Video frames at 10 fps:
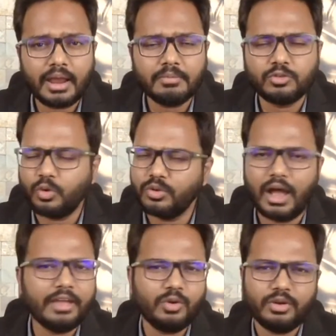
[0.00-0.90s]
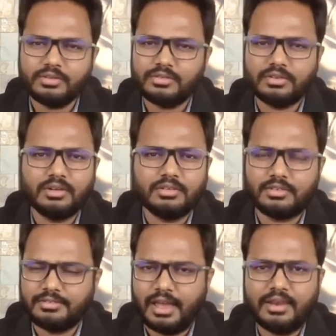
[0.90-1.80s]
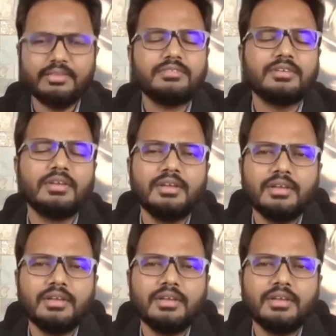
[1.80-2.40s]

club. So I know it's a challenge,